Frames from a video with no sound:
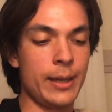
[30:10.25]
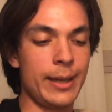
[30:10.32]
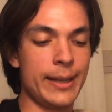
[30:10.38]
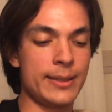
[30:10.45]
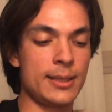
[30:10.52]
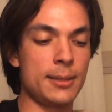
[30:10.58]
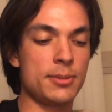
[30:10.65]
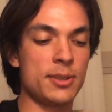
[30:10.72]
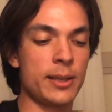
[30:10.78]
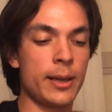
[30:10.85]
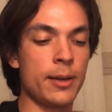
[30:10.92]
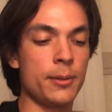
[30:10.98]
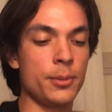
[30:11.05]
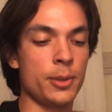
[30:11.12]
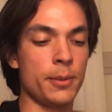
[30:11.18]
It seems
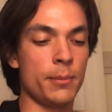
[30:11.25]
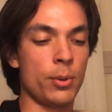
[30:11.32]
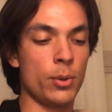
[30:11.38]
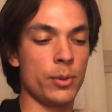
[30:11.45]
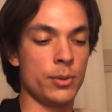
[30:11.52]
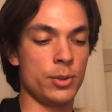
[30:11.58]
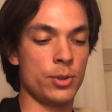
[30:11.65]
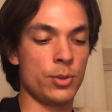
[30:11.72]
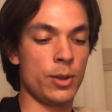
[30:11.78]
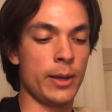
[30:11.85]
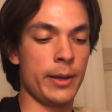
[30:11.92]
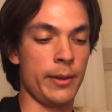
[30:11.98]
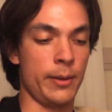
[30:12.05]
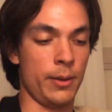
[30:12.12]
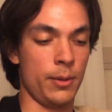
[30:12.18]
terribly important to
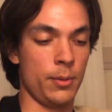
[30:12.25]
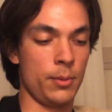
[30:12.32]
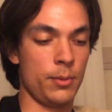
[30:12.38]
try, though.